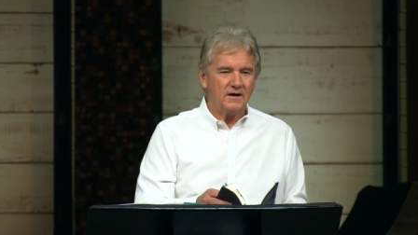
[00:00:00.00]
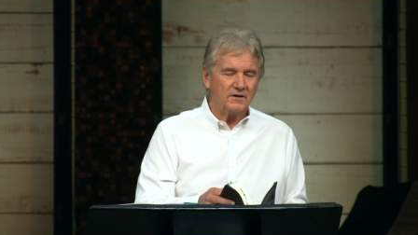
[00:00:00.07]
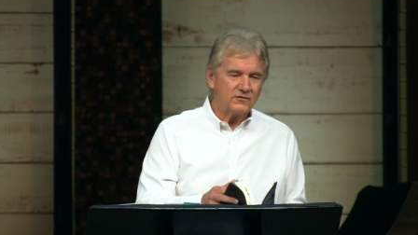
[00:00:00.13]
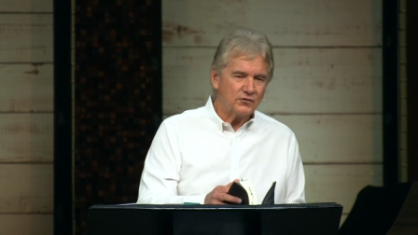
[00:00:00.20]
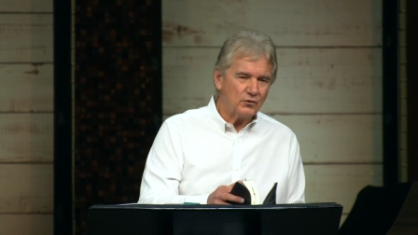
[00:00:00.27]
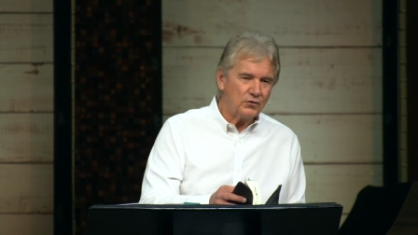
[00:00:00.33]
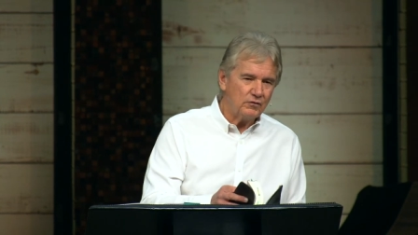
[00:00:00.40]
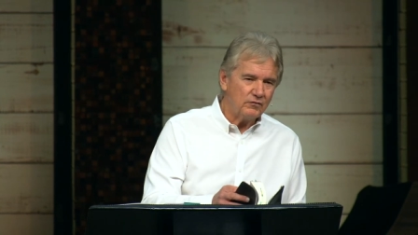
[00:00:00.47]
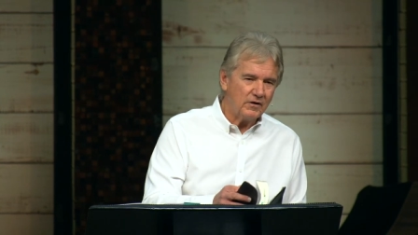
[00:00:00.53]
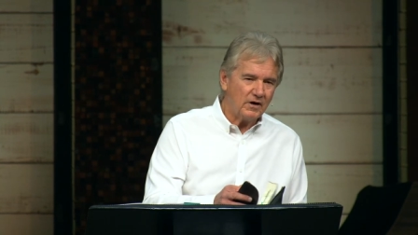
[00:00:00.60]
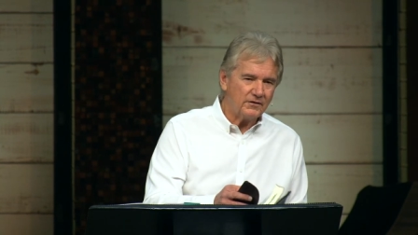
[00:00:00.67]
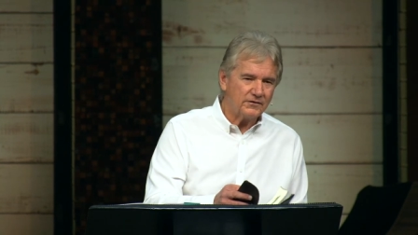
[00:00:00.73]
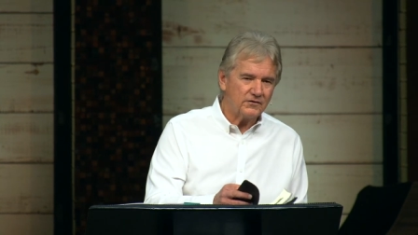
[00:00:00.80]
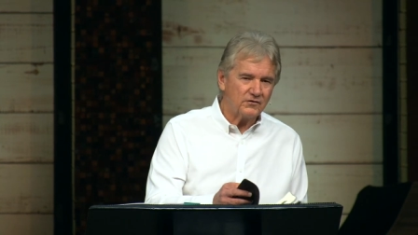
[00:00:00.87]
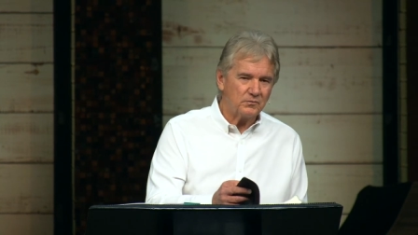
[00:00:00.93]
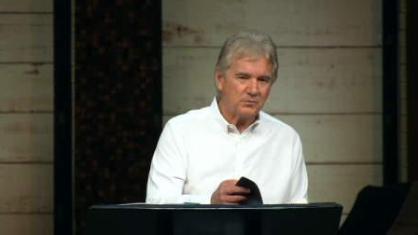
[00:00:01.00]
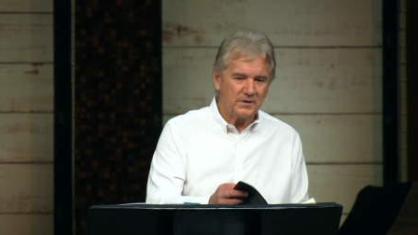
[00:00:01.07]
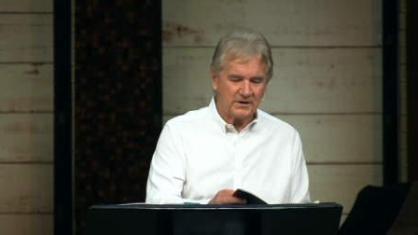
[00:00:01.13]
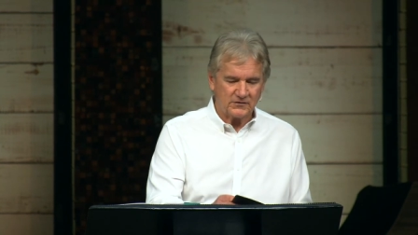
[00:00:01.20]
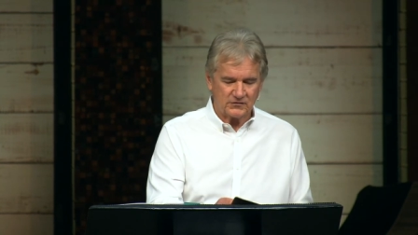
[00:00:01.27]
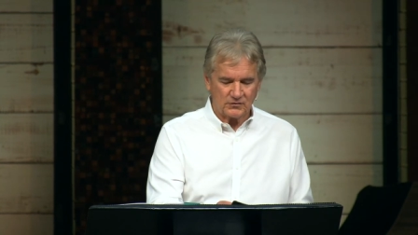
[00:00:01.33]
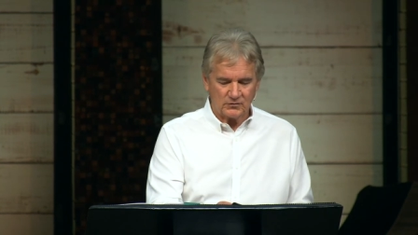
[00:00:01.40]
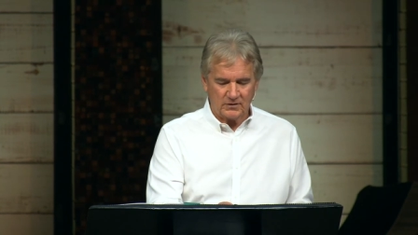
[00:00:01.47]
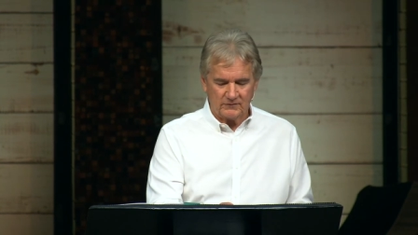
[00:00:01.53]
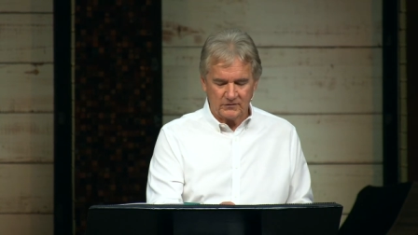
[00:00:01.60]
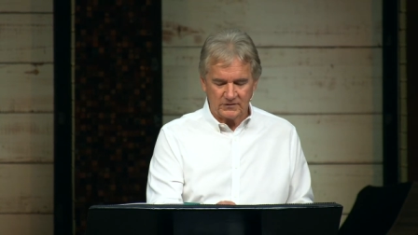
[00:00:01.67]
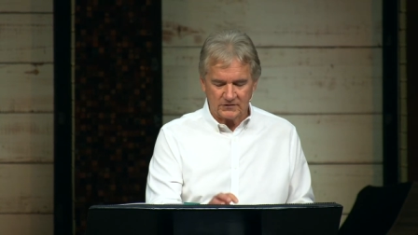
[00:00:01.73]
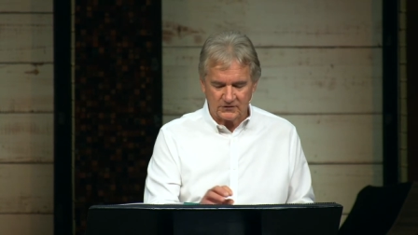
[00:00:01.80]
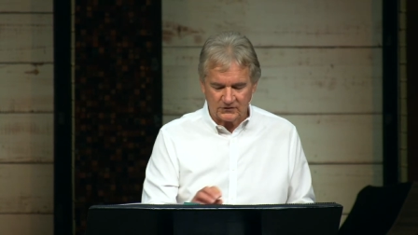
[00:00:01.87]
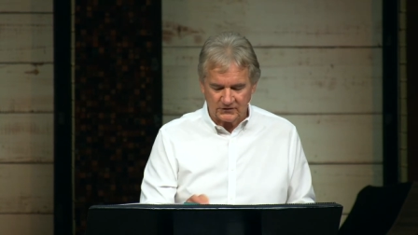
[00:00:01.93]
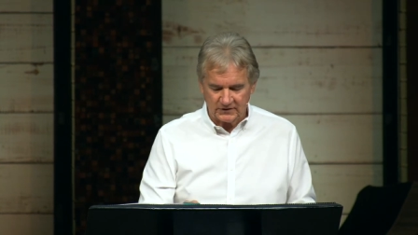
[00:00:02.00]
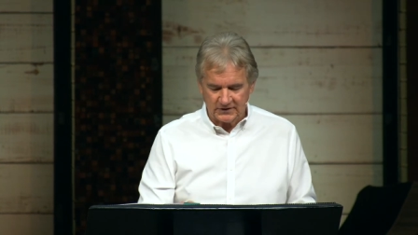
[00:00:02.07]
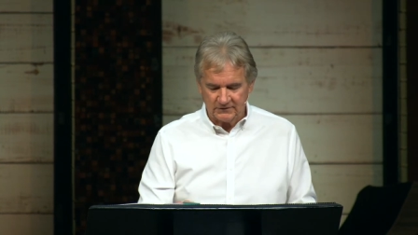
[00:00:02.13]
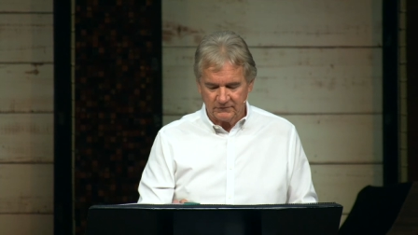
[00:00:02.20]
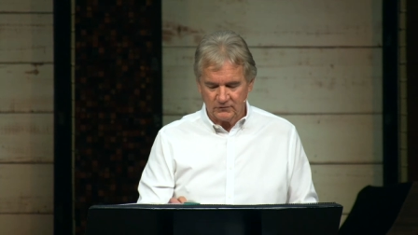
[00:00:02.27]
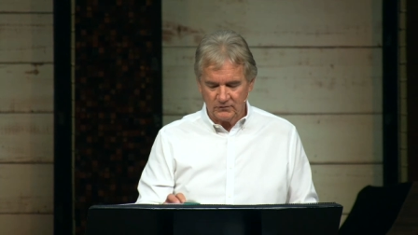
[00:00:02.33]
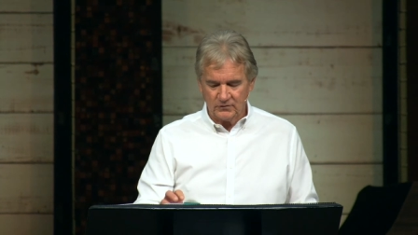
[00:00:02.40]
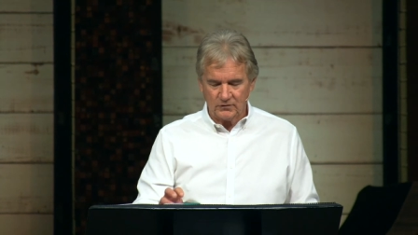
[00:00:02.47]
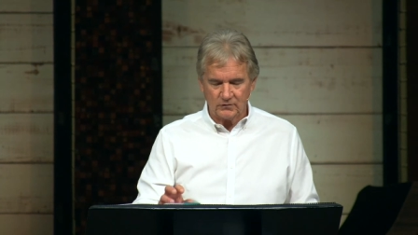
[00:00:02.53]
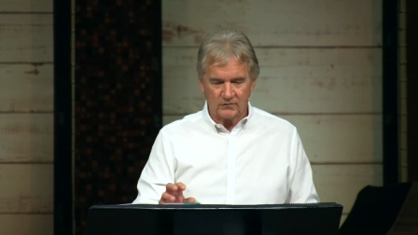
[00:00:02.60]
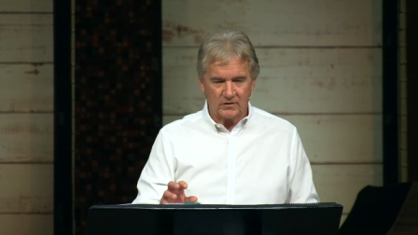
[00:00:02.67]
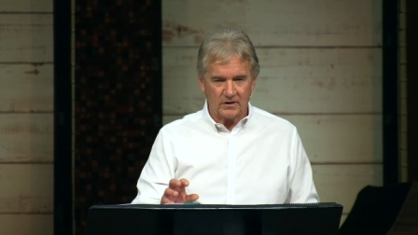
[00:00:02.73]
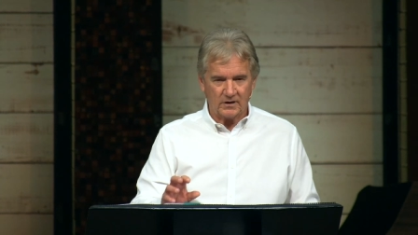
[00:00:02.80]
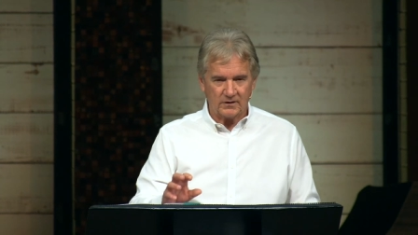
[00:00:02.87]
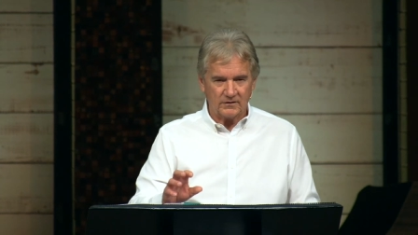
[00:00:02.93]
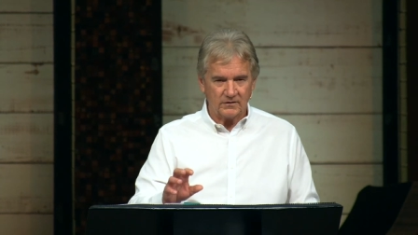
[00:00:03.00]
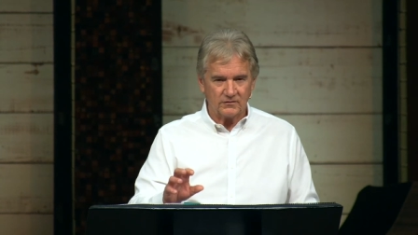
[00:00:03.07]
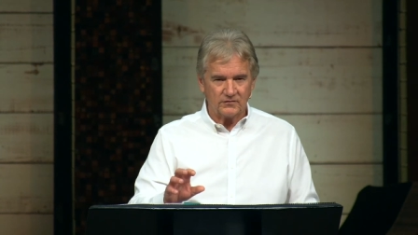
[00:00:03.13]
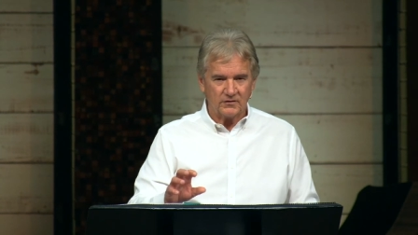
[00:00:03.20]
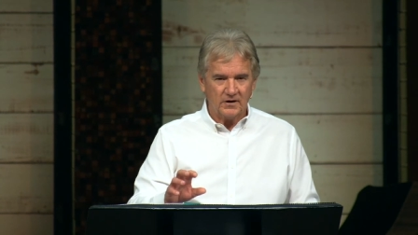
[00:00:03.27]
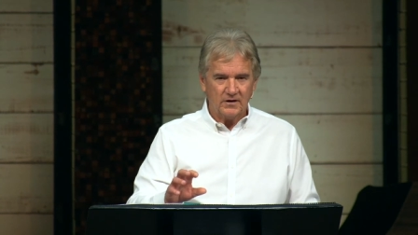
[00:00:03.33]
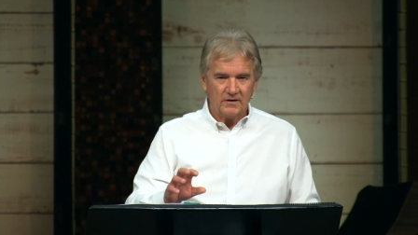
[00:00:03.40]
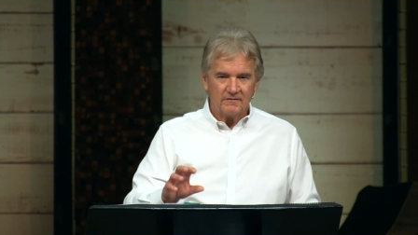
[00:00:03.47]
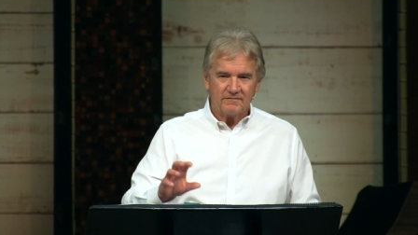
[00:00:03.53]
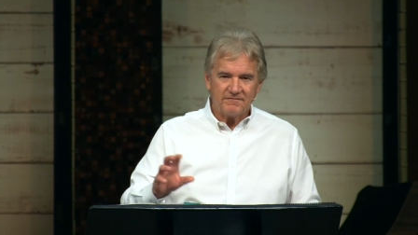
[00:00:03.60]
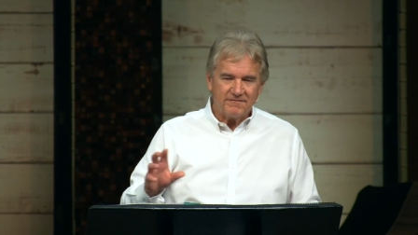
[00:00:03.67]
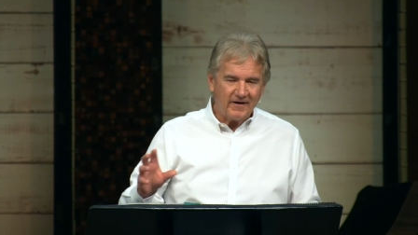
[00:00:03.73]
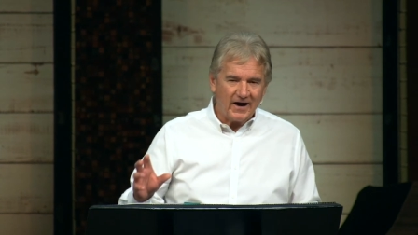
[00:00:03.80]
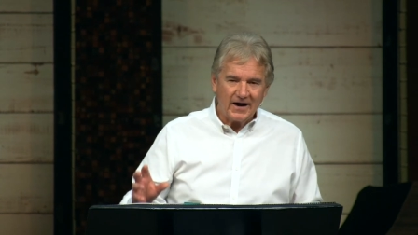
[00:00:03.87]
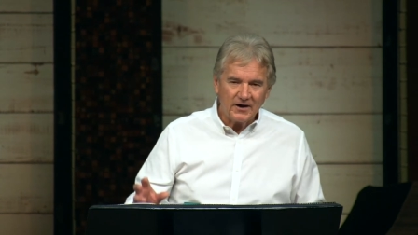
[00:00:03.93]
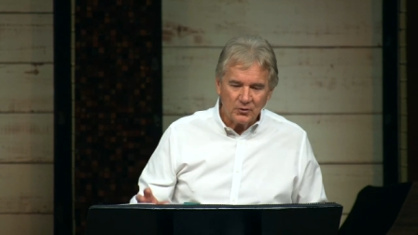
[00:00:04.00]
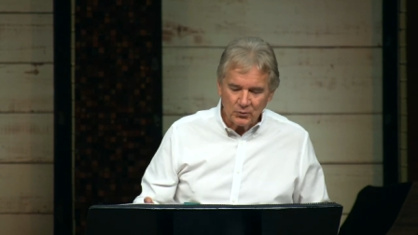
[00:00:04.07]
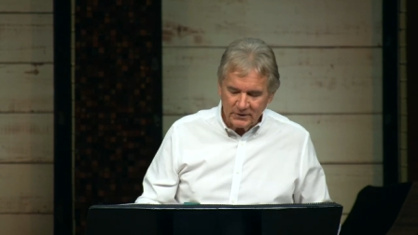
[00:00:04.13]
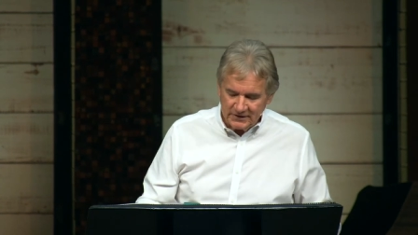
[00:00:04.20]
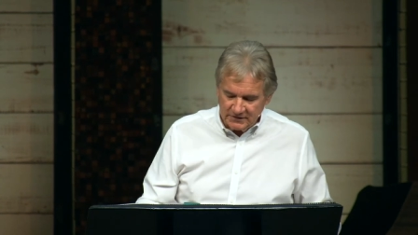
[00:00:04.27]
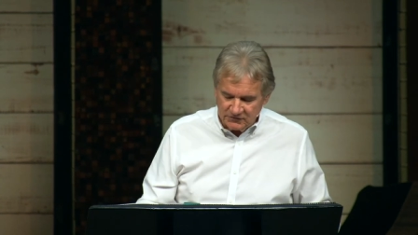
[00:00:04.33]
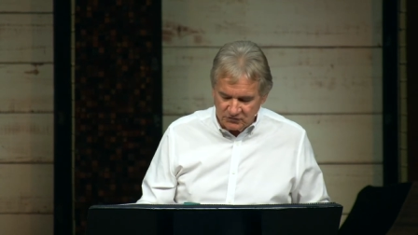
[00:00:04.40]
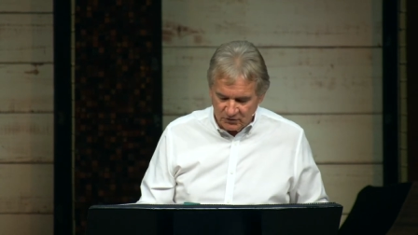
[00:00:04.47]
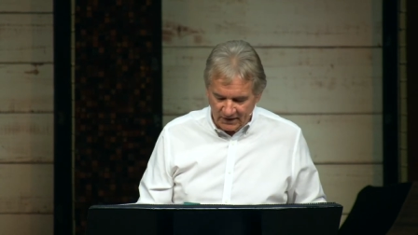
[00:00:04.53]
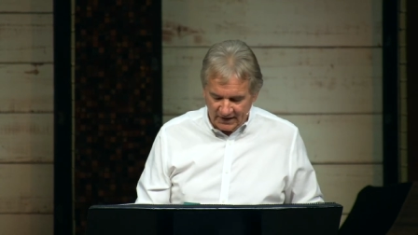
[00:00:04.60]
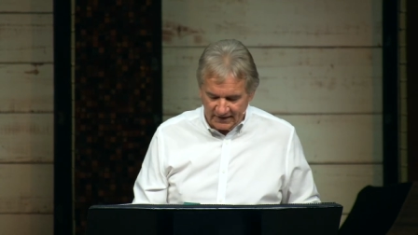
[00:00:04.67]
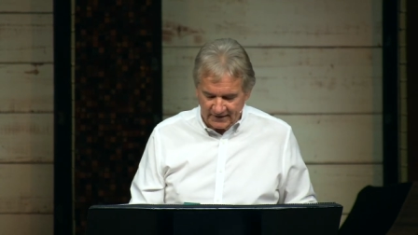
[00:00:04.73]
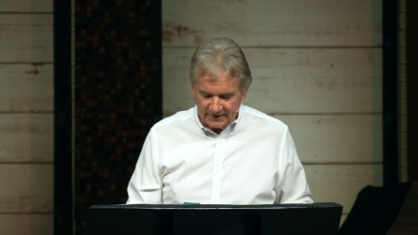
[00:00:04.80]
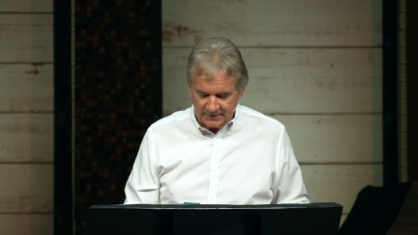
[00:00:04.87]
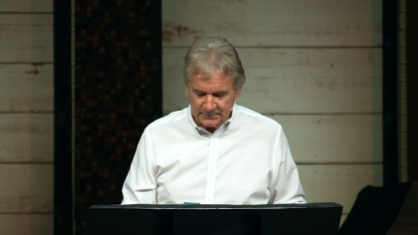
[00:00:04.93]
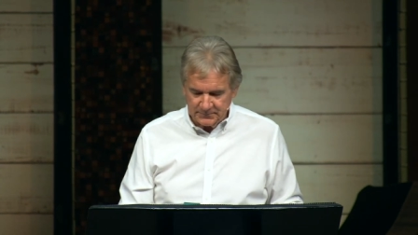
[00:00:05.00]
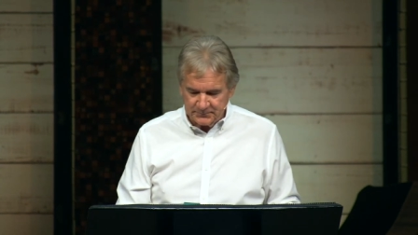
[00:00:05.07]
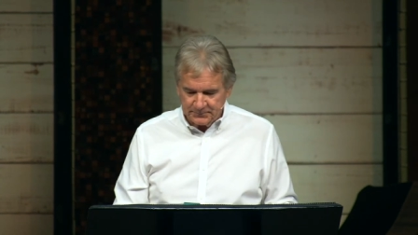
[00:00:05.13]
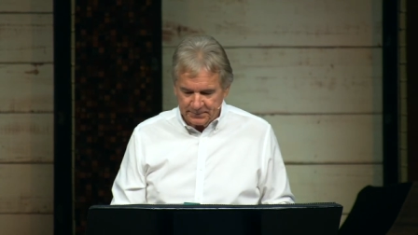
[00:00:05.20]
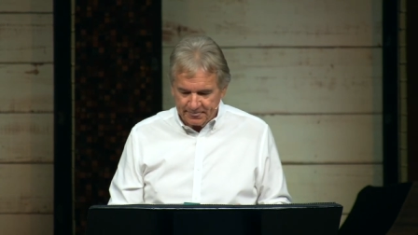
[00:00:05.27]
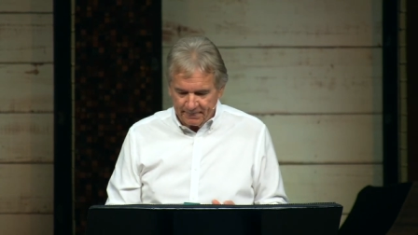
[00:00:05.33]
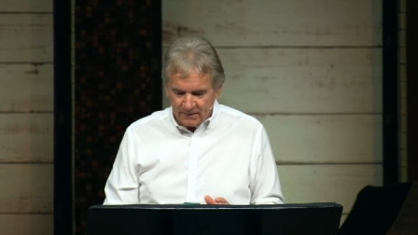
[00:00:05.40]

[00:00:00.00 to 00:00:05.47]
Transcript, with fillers: And so you've got this picture of a deceiver. You've got this fiery dragon.